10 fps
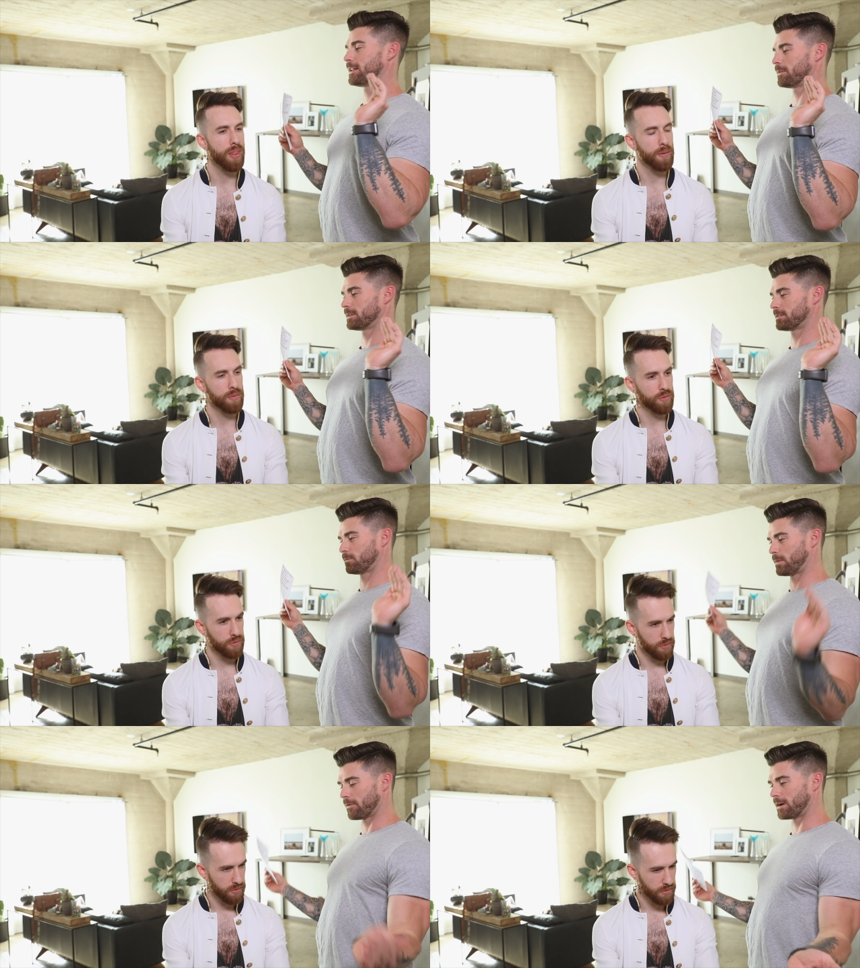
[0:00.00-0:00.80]
Speaker 1: and there was
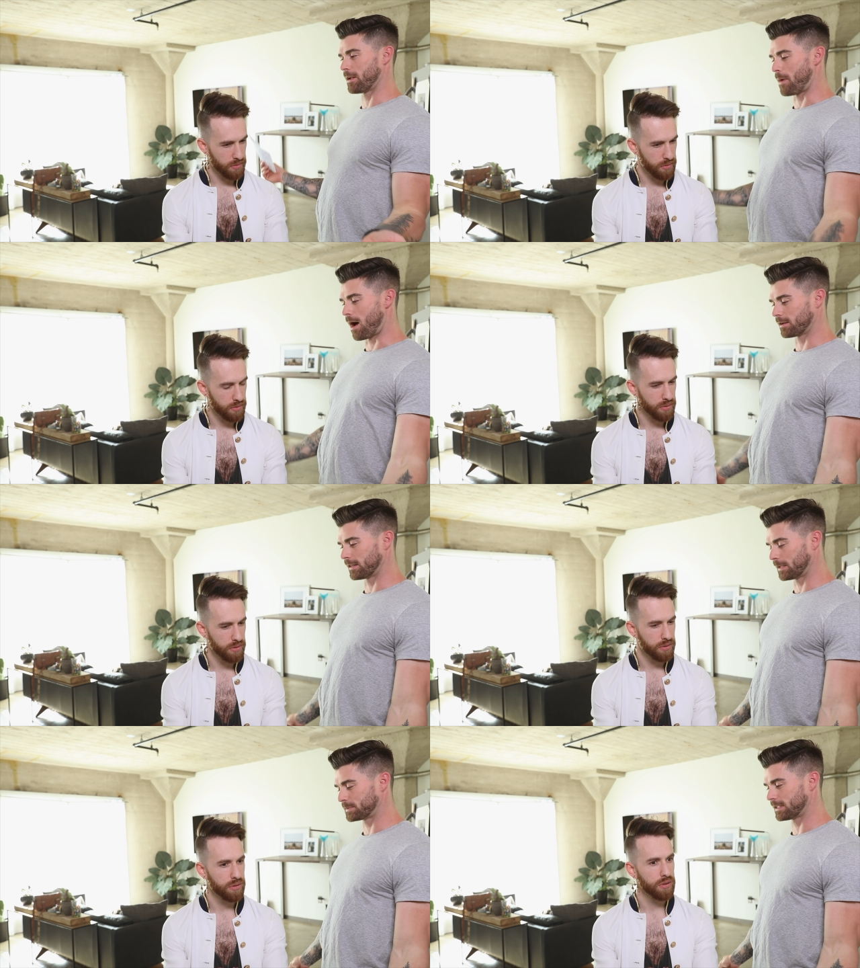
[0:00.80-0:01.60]
we were in an
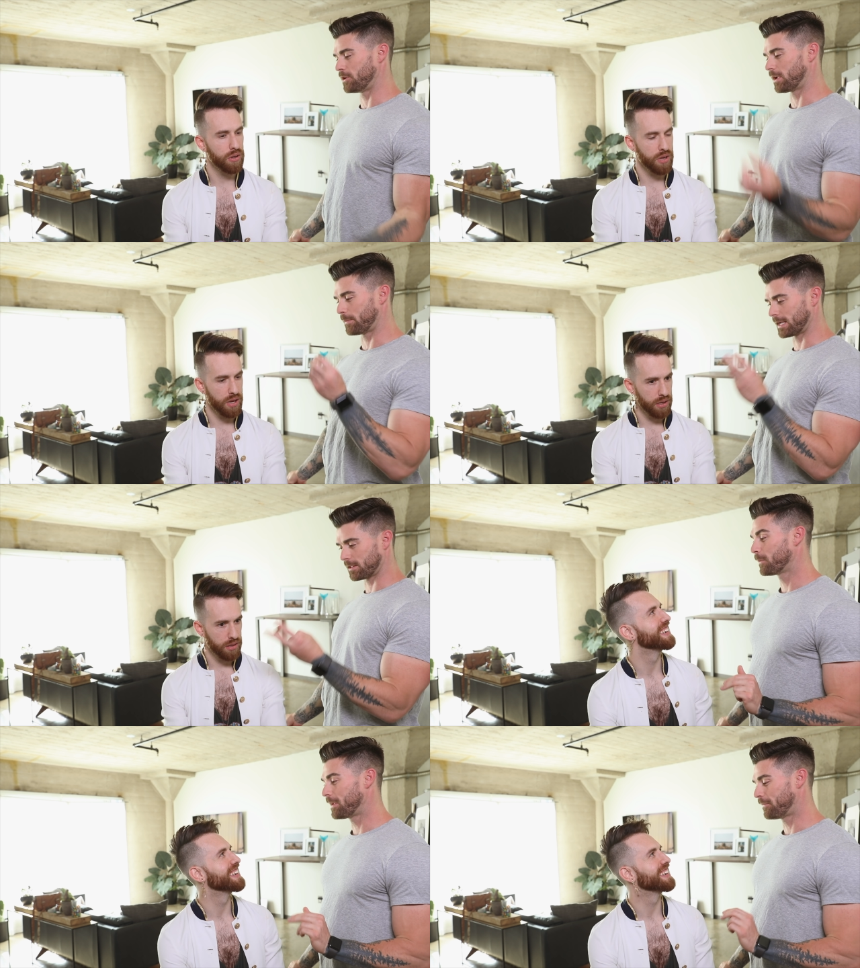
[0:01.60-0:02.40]
apocalypse, and okay. you could
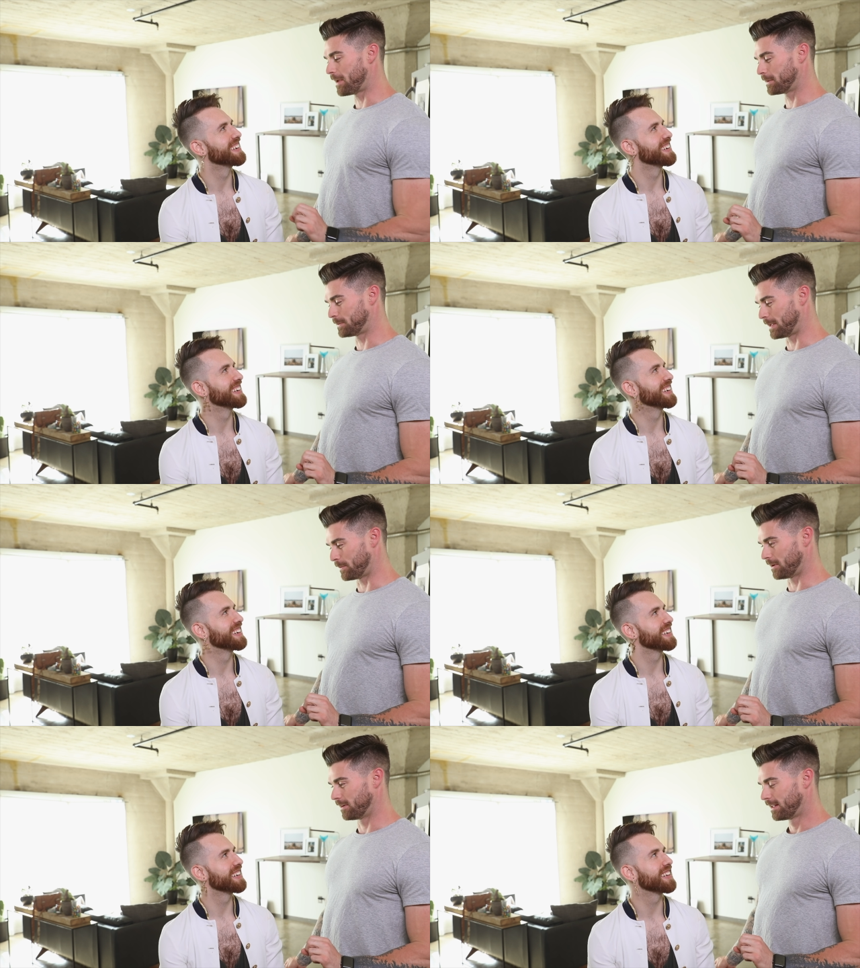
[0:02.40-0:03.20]
pick three famous
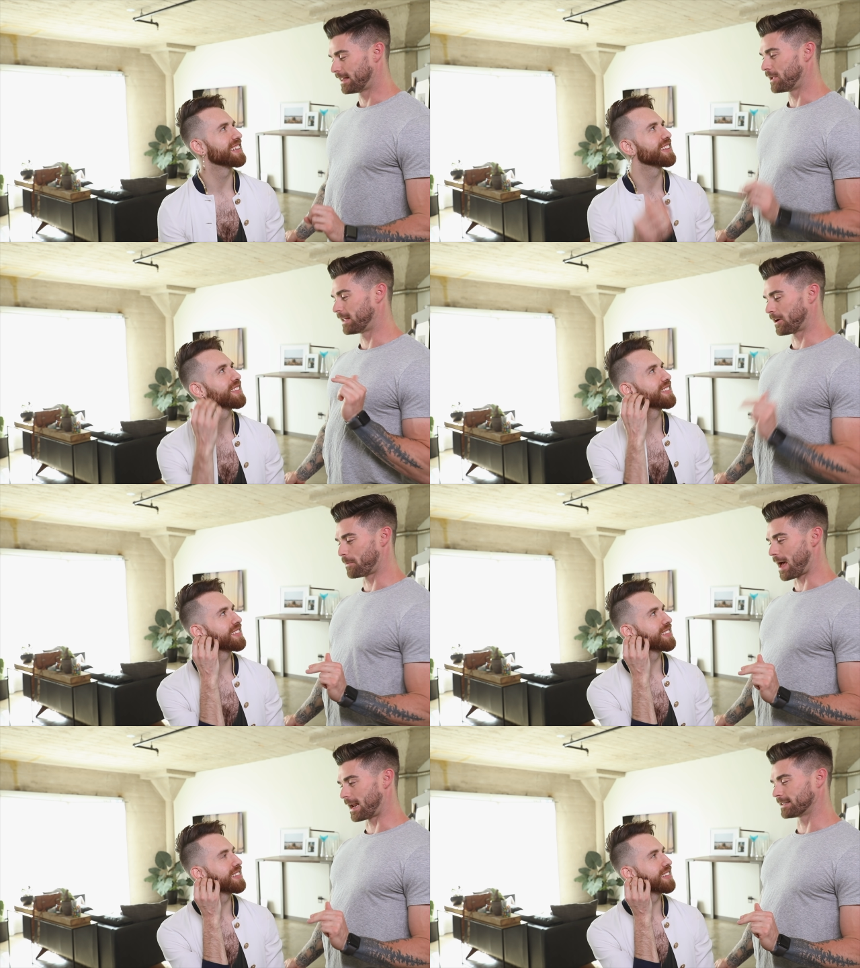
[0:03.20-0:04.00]
people that you think are
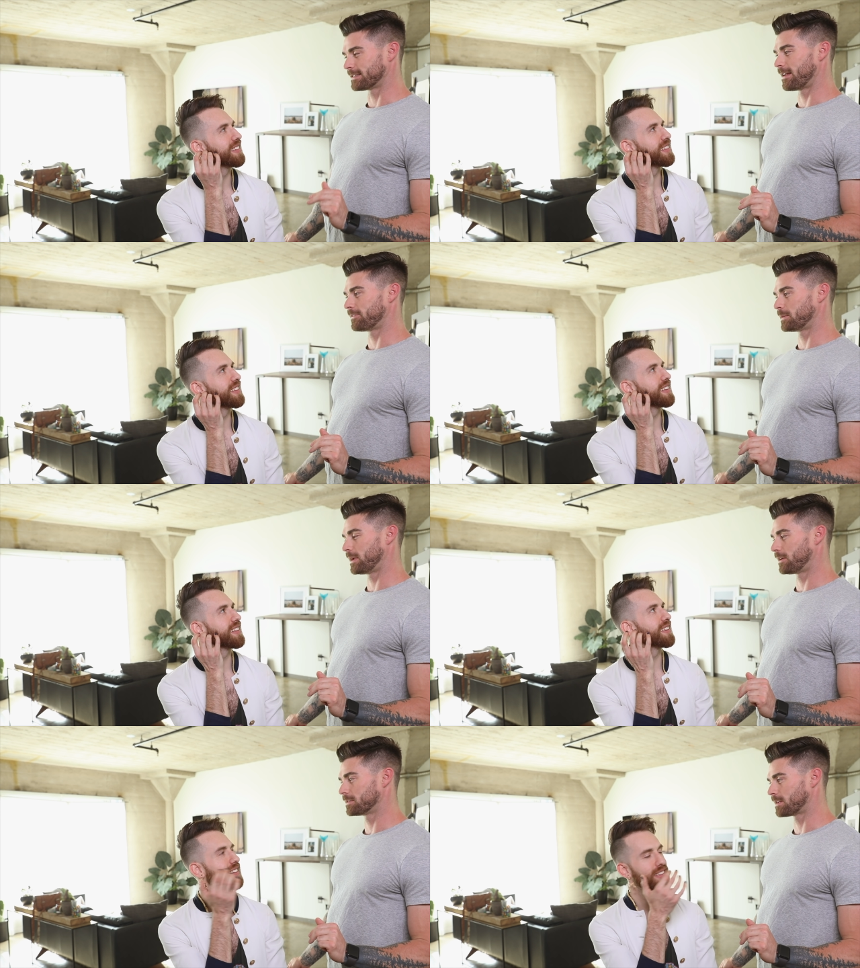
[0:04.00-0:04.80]
badass enough to
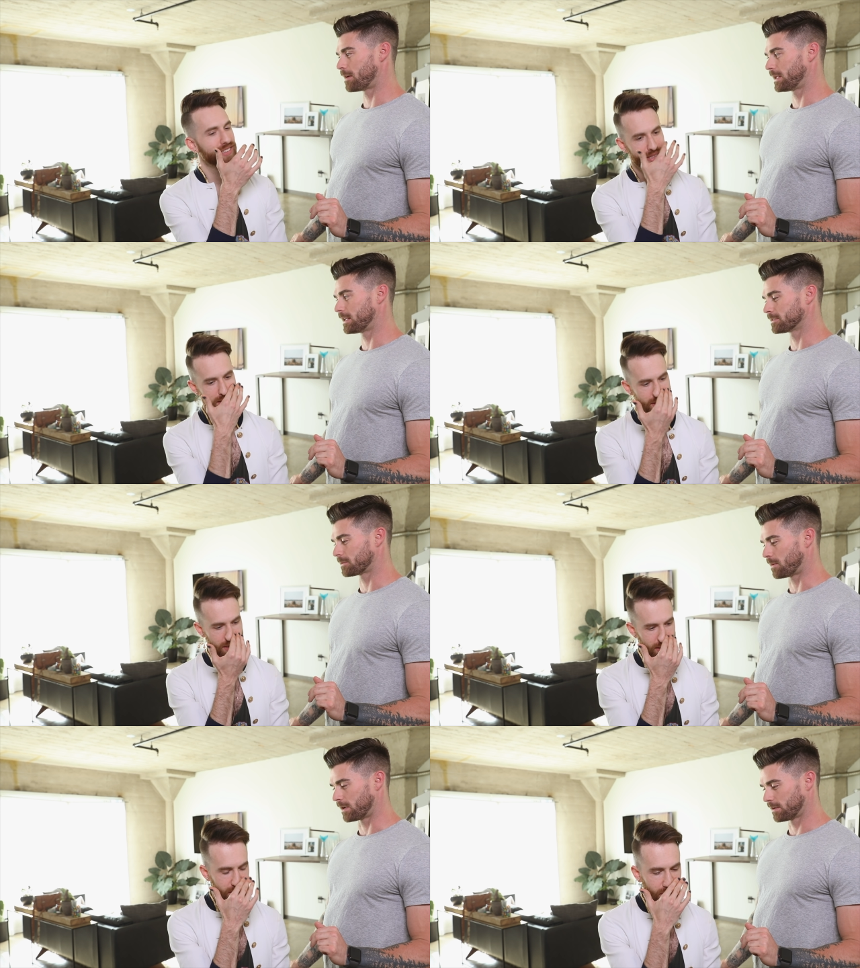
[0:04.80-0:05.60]
be on your zombie kill
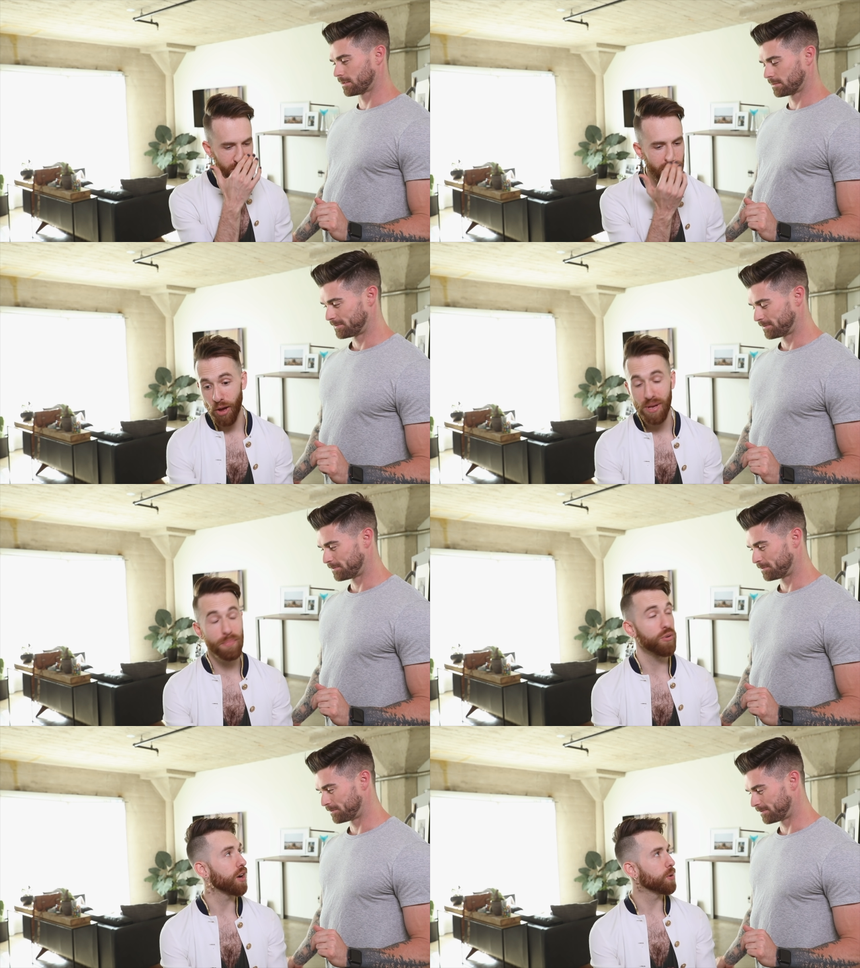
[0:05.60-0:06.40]
squad.
Speaker 2: I
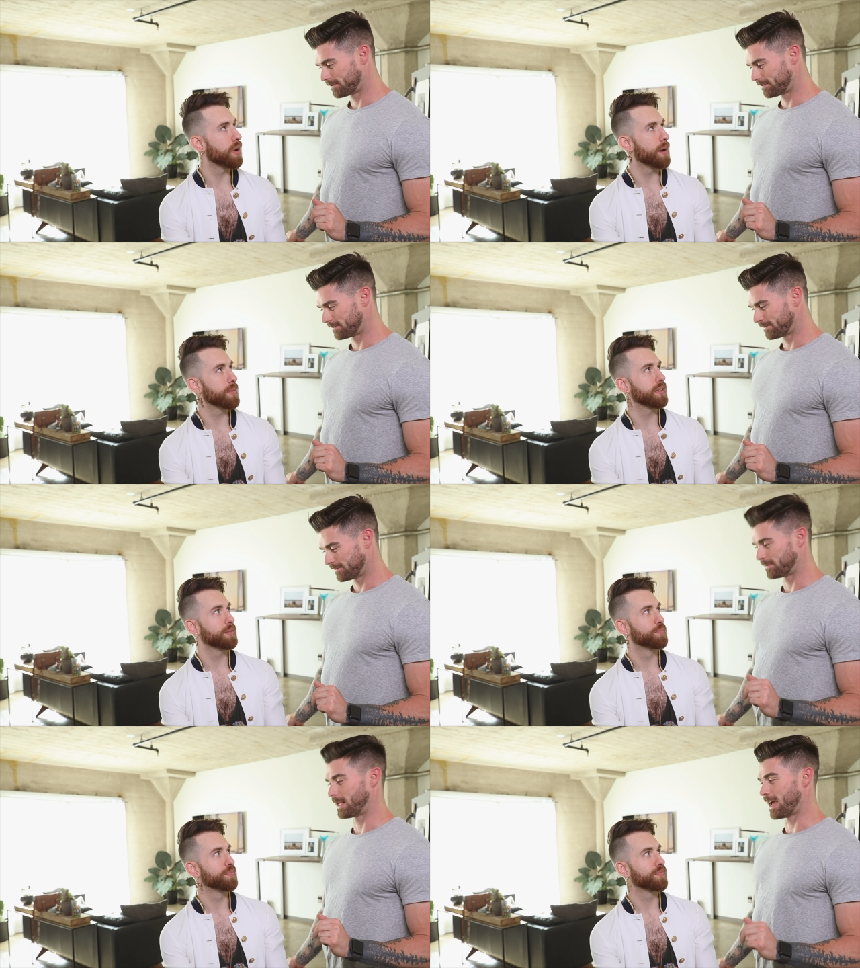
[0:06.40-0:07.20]
pick Barack Obama.
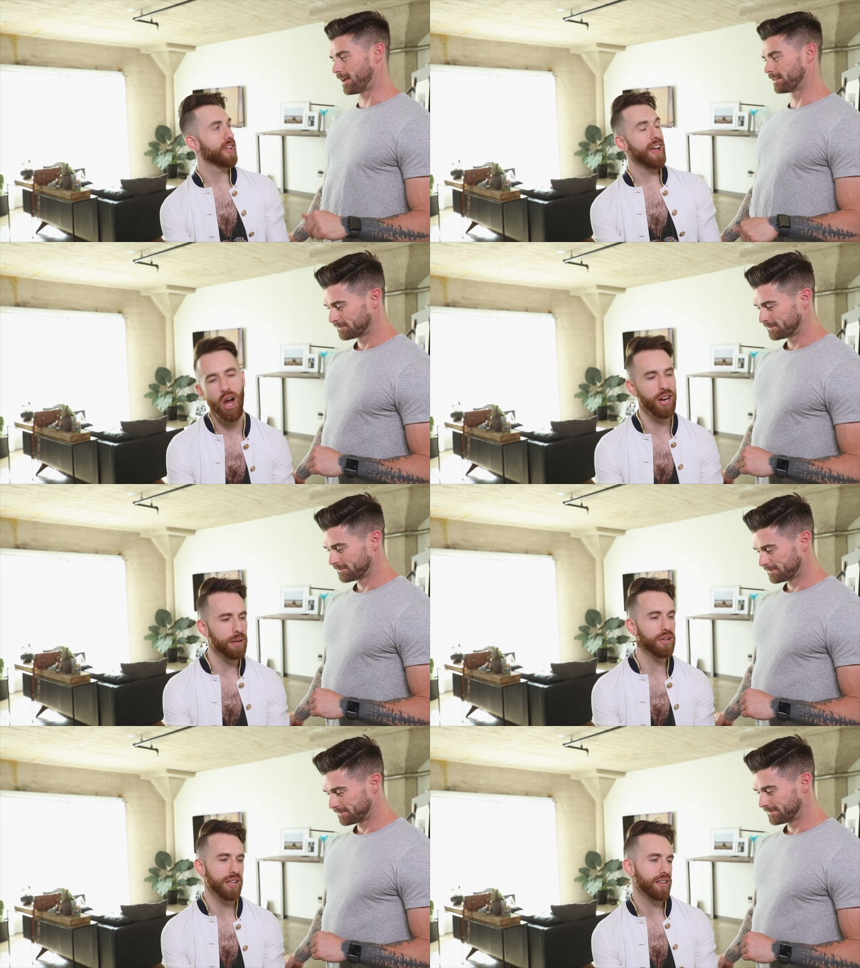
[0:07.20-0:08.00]
Yeah. Cardi
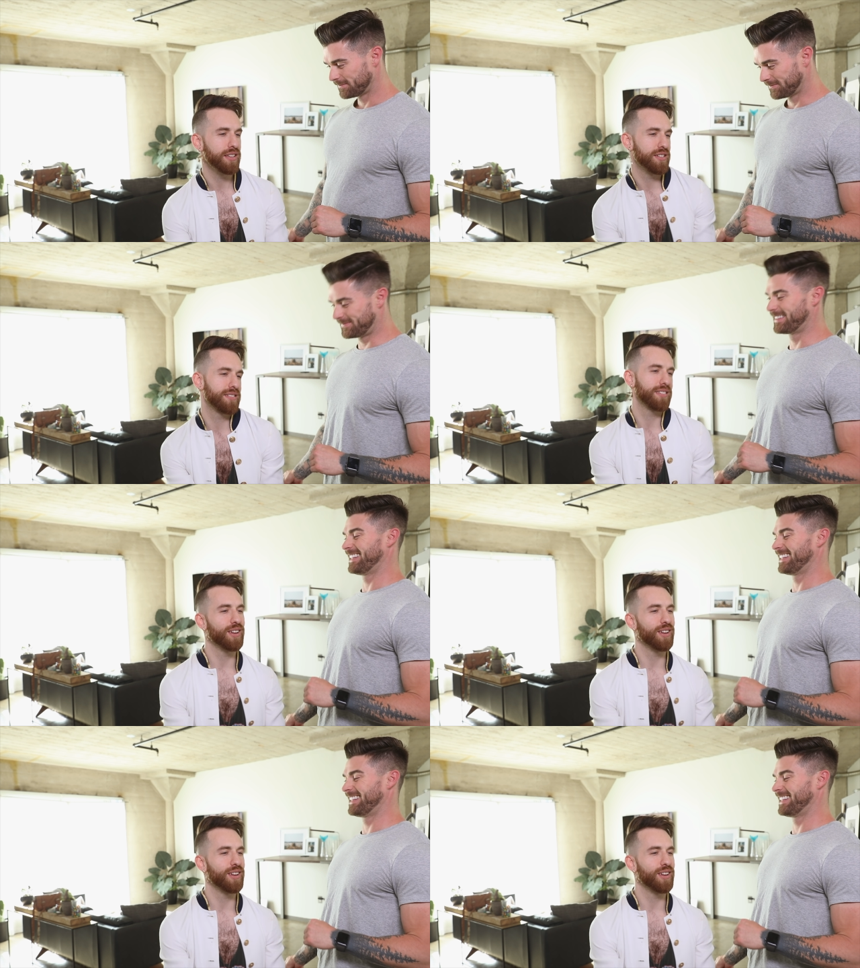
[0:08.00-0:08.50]
B. You